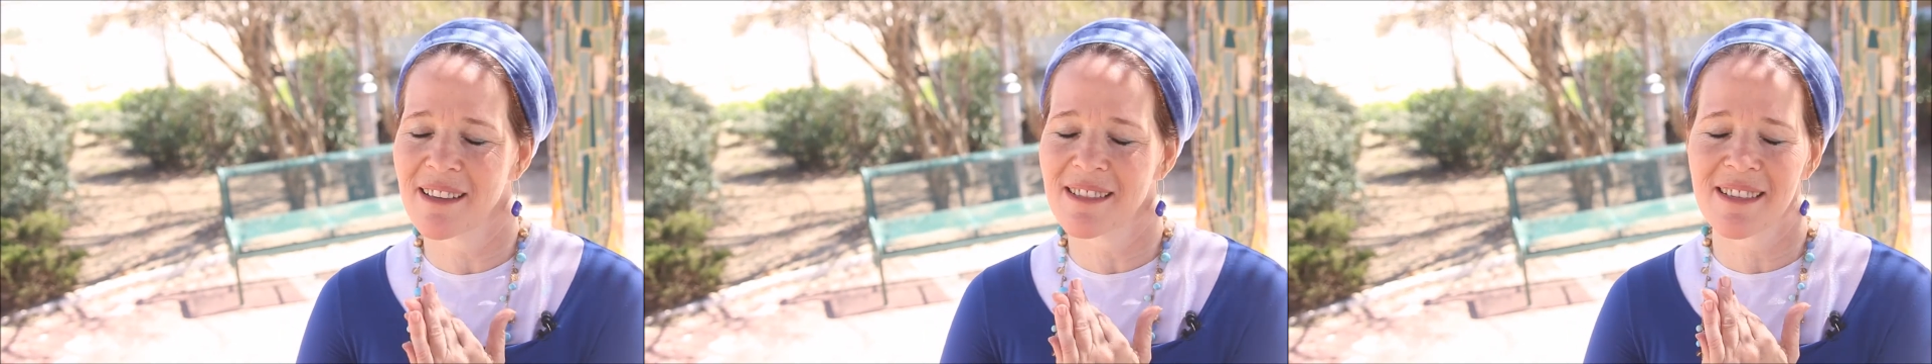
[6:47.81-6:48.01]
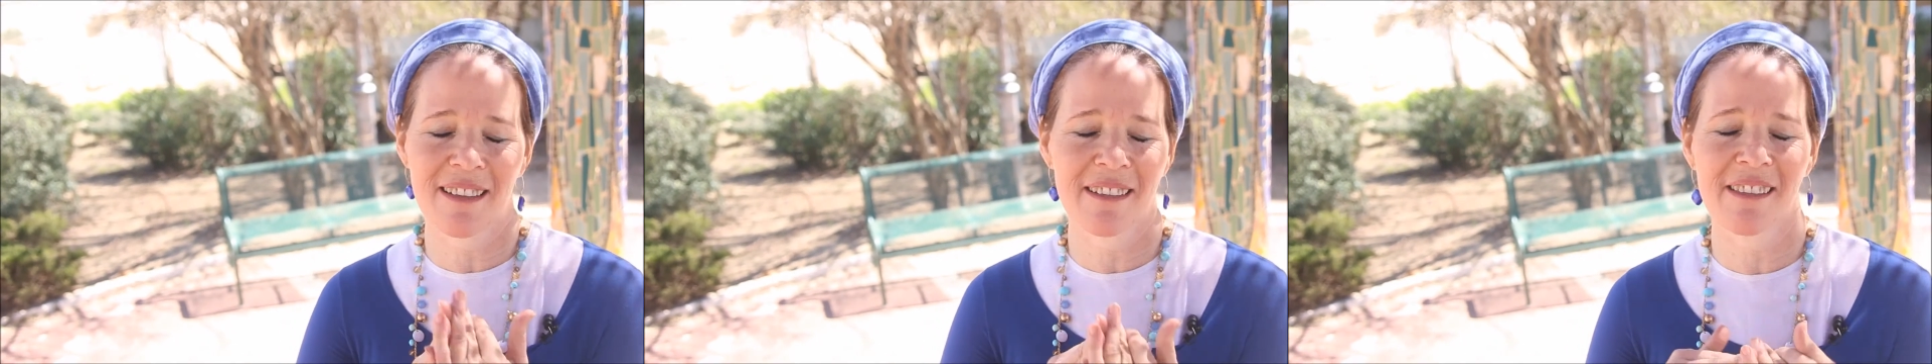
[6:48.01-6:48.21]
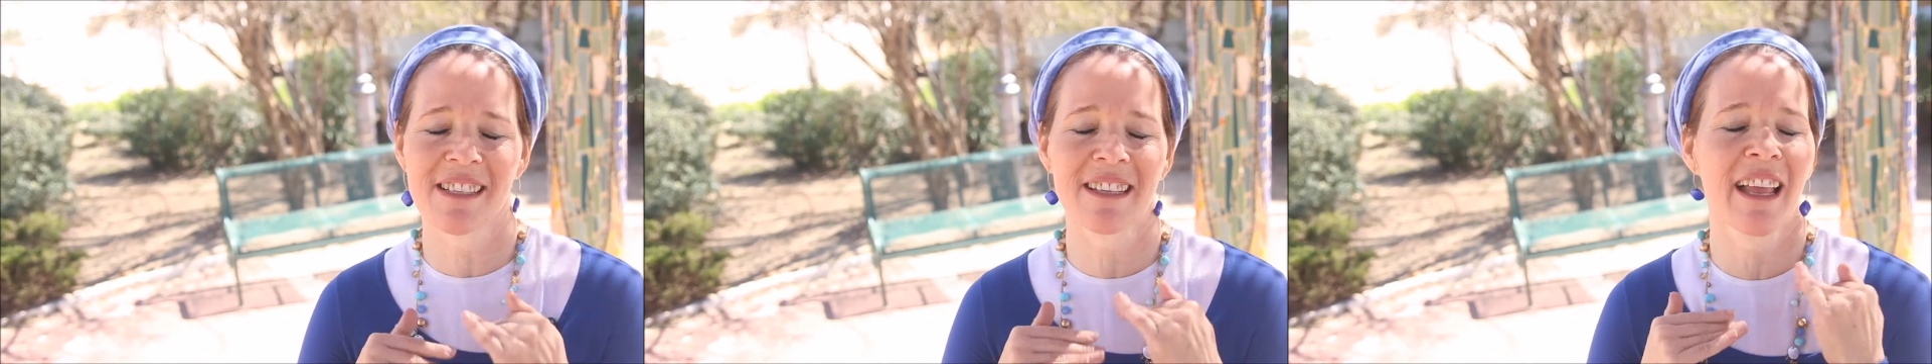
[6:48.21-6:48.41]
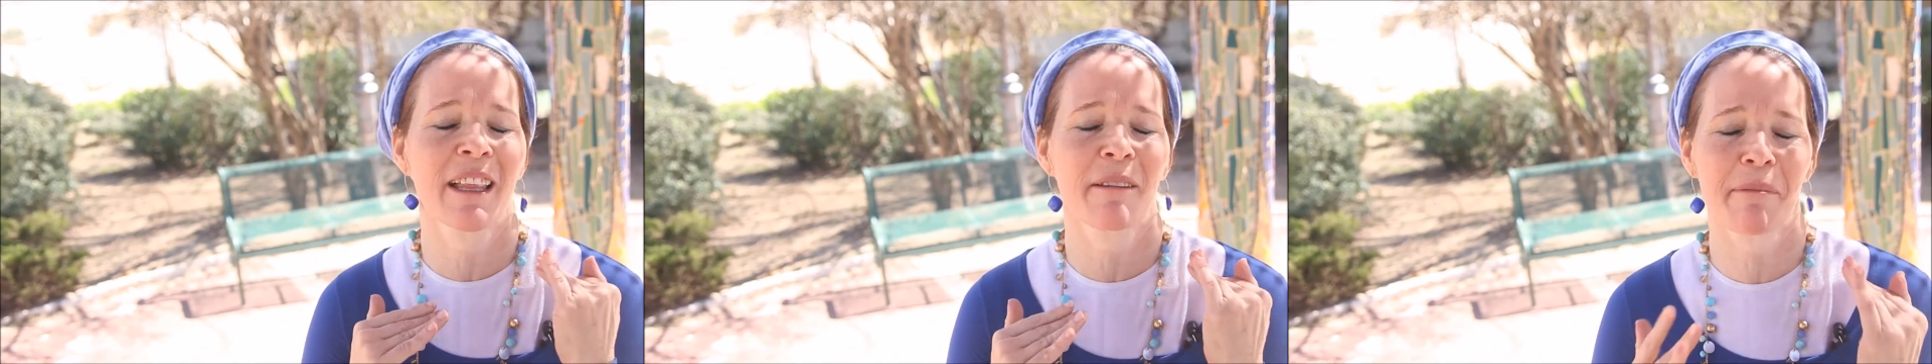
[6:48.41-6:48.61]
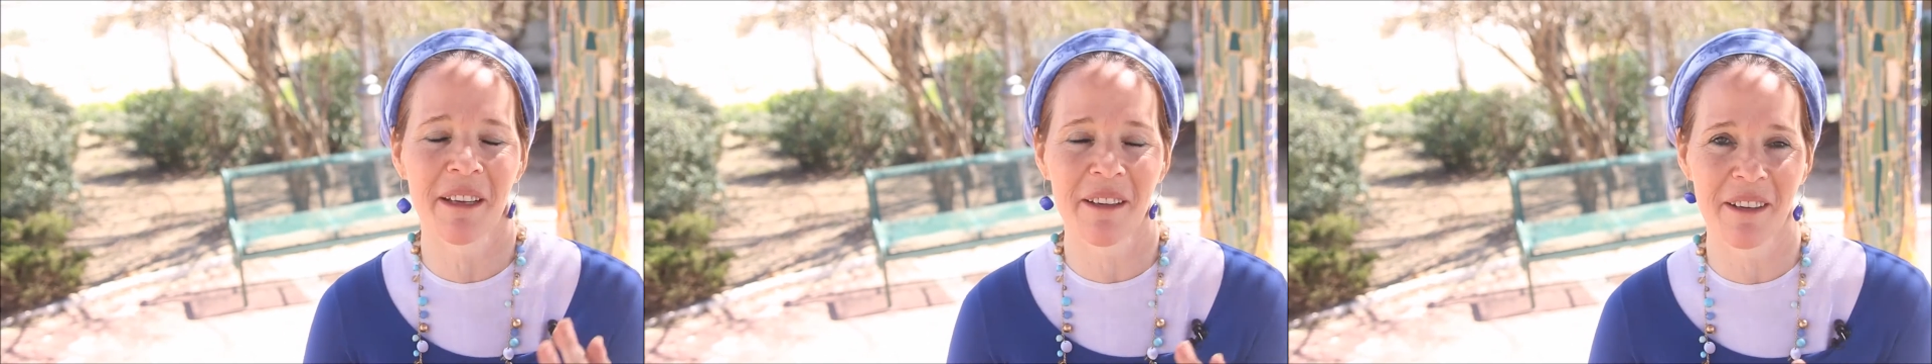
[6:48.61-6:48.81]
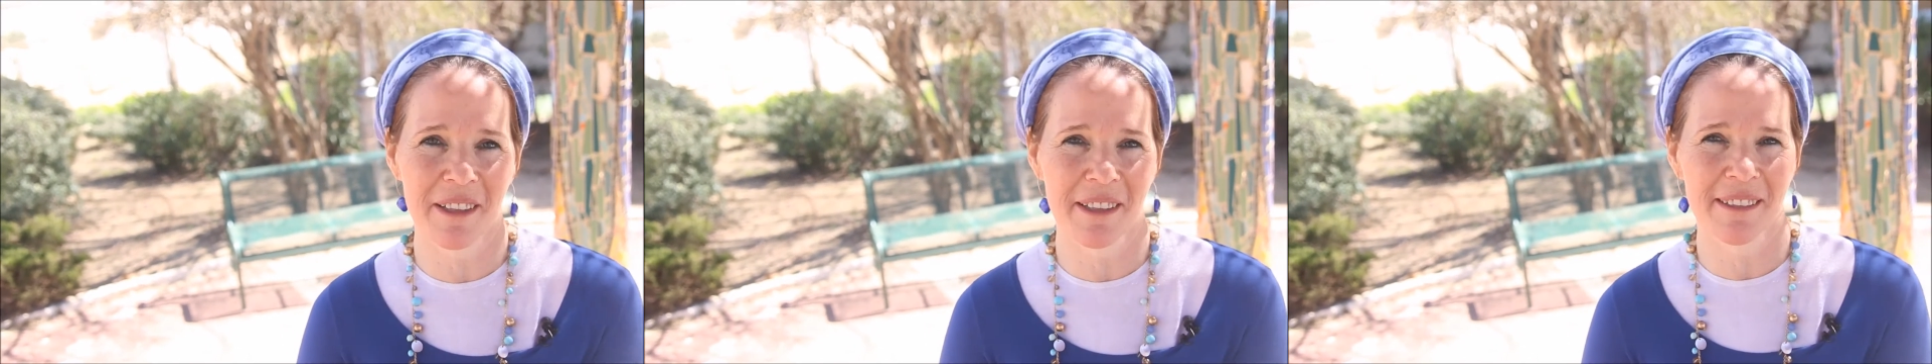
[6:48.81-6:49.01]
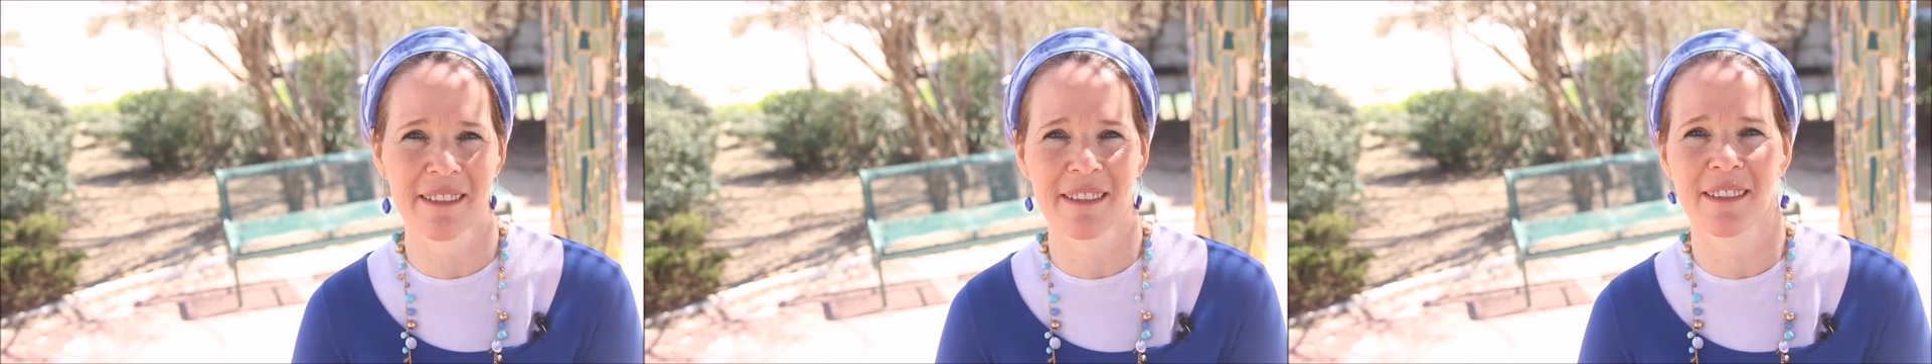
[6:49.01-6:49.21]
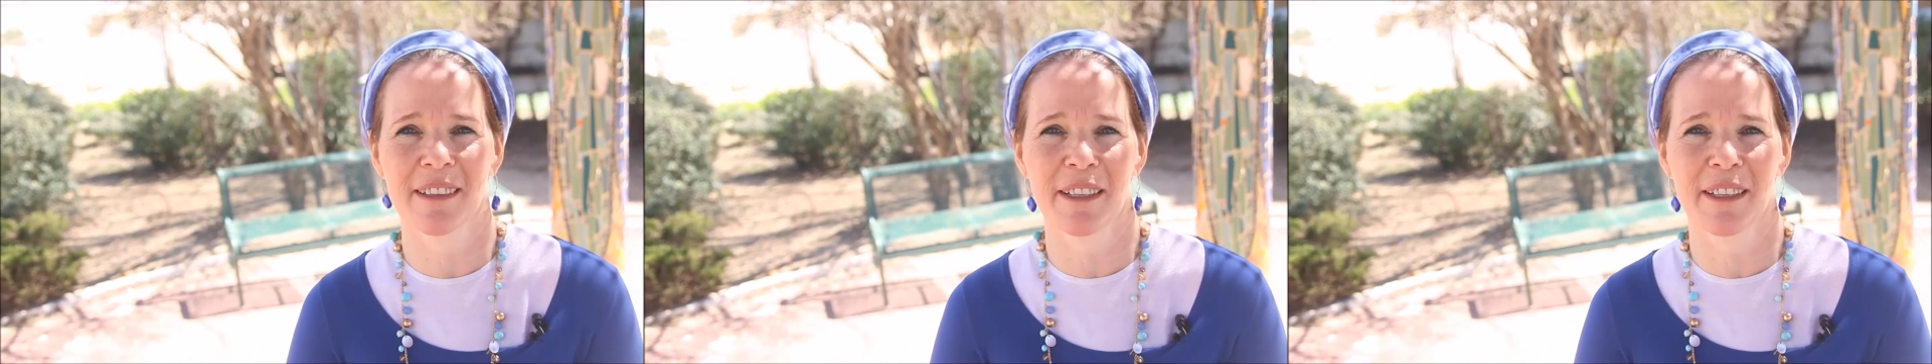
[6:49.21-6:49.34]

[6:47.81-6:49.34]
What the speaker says: I said this can't be good.